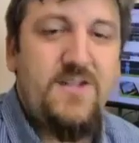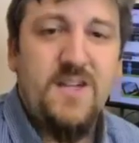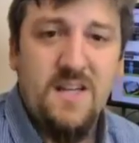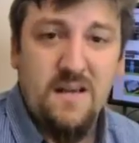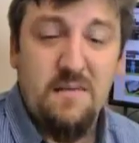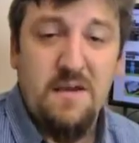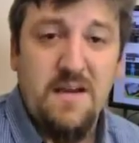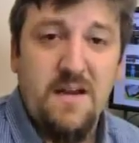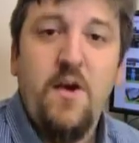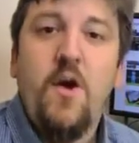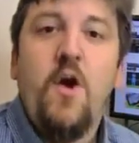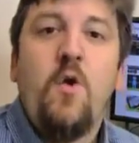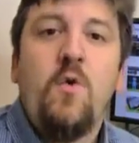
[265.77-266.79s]
Jelly Bean,
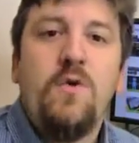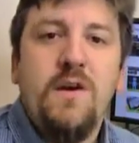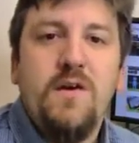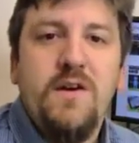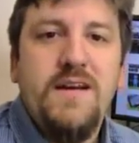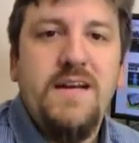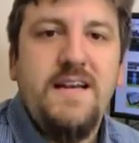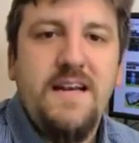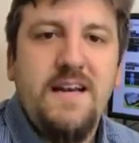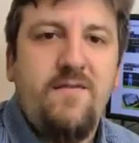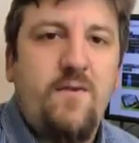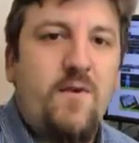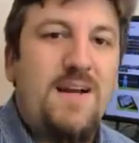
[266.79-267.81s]
without any
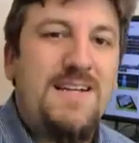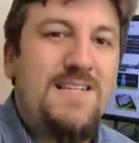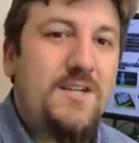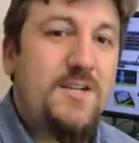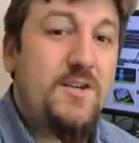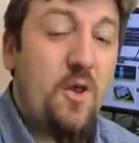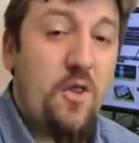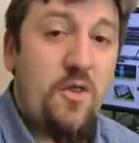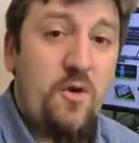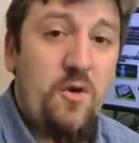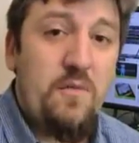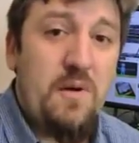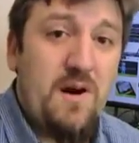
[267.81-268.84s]
need for additional
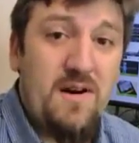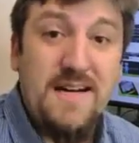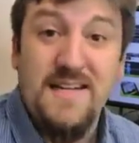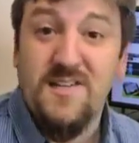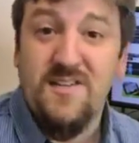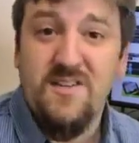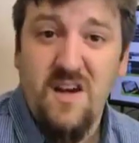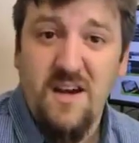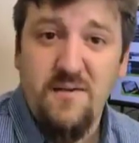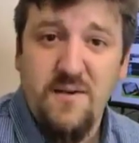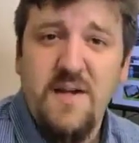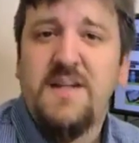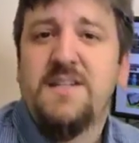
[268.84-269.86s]
third-party
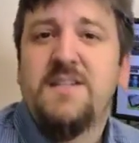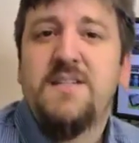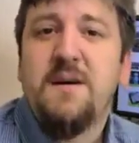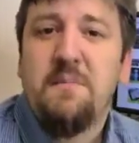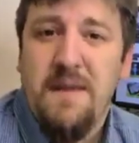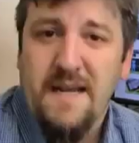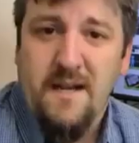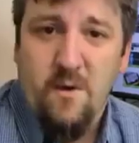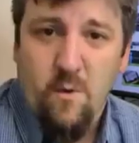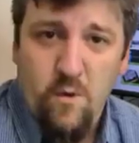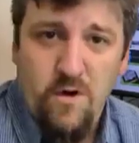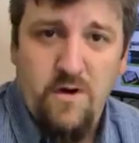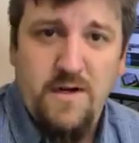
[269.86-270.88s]
stuff to make
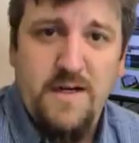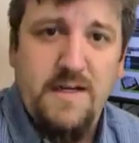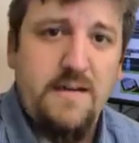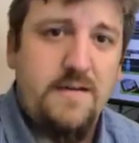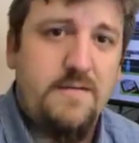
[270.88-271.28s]
it work.